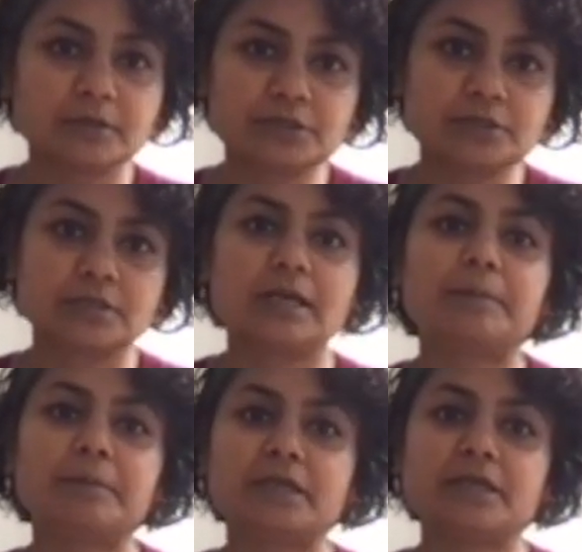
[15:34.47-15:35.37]
digital
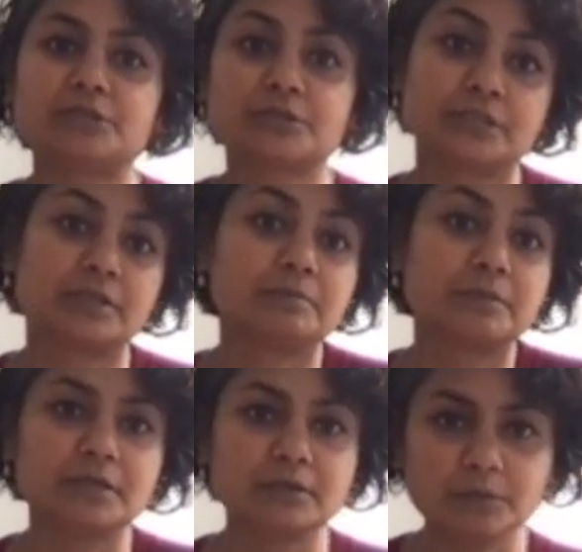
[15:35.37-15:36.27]
applications can
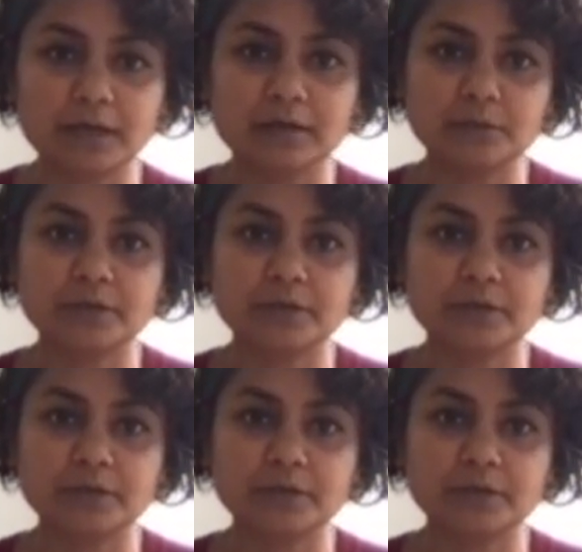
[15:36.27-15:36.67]
be value